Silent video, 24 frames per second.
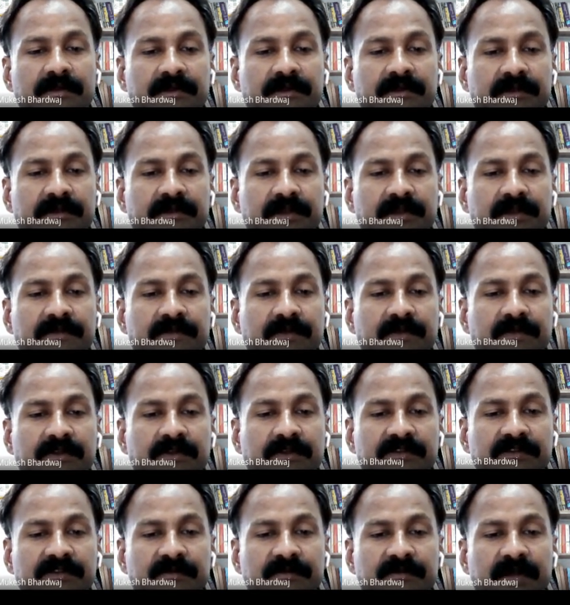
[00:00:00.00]
tinfoils
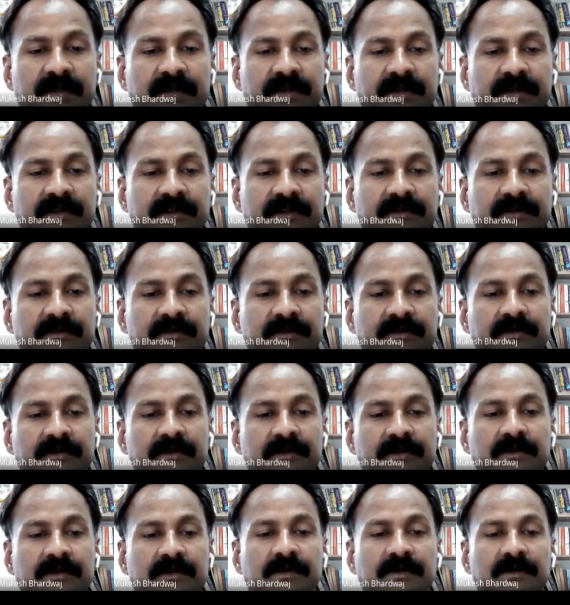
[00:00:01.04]
of metal
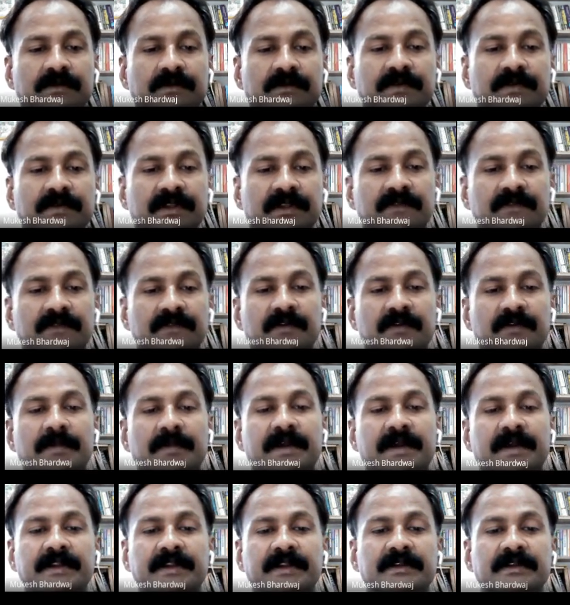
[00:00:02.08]
with alpha
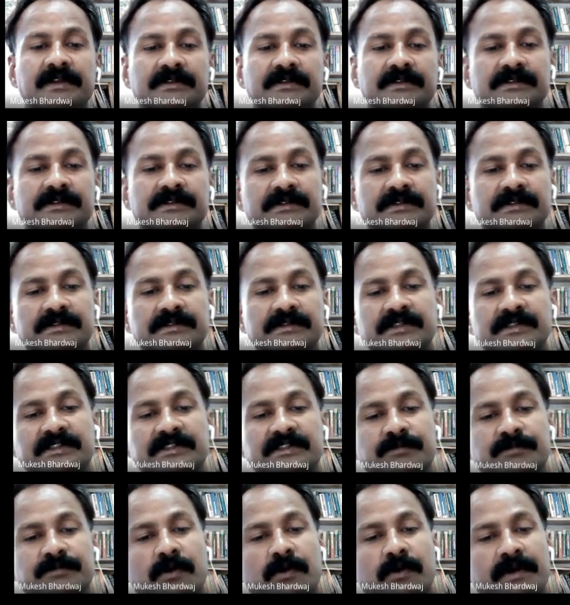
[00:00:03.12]
particles. They
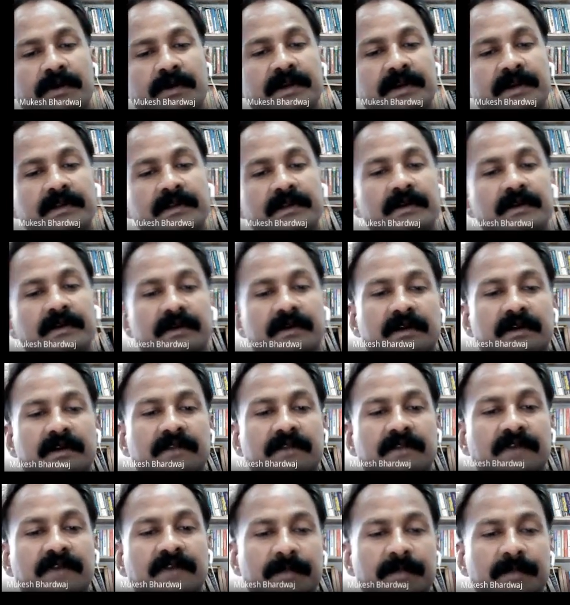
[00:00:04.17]
spotted
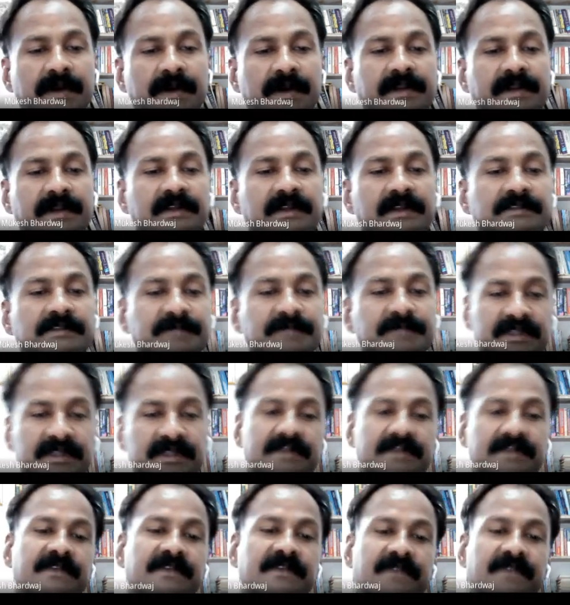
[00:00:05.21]
alpha particles being
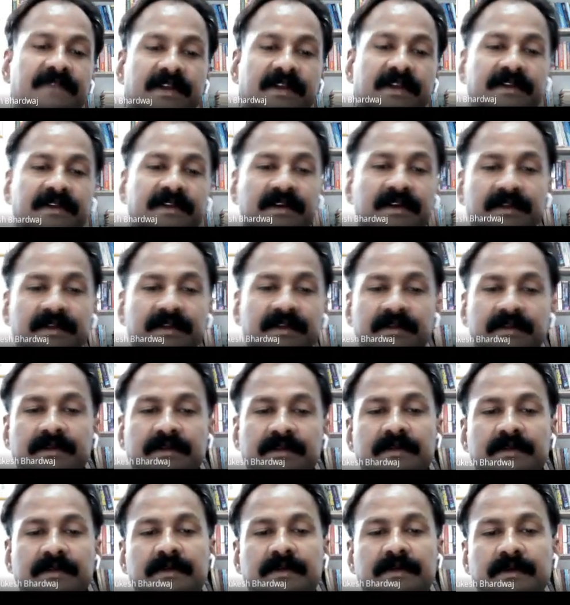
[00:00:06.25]
deflected
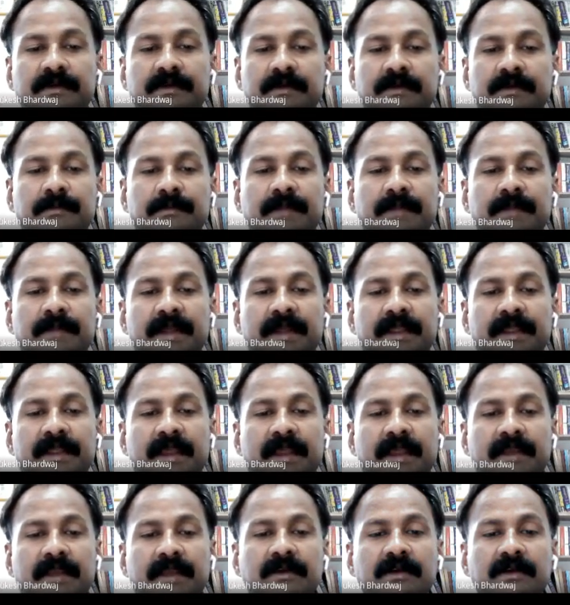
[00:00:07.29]
by
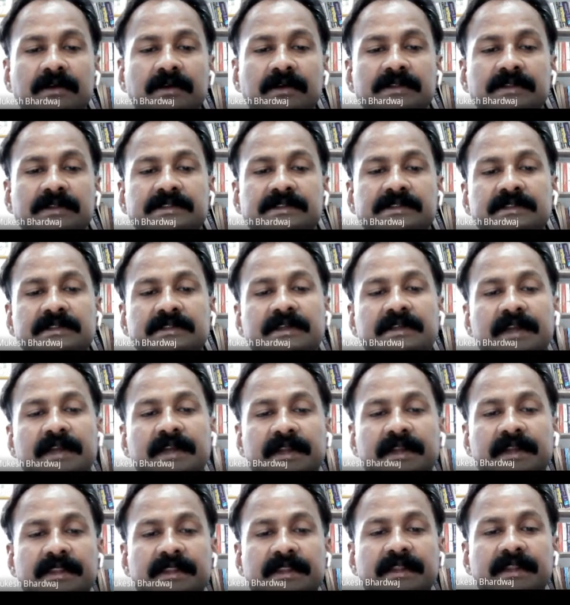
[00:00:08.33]
angles
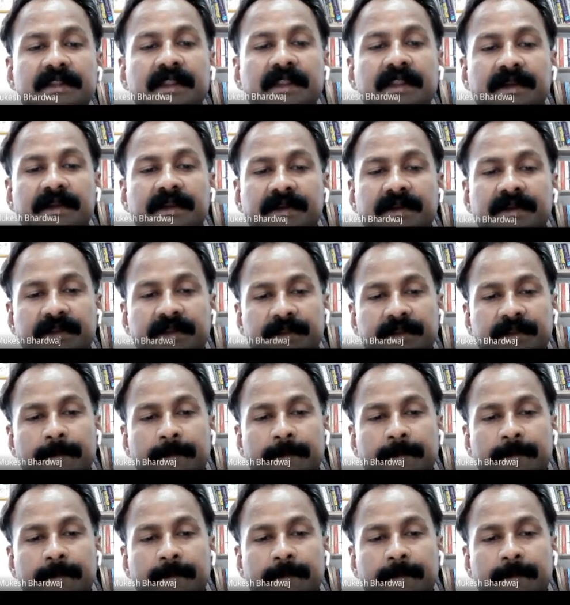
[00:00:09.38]
greater than 90 degrees.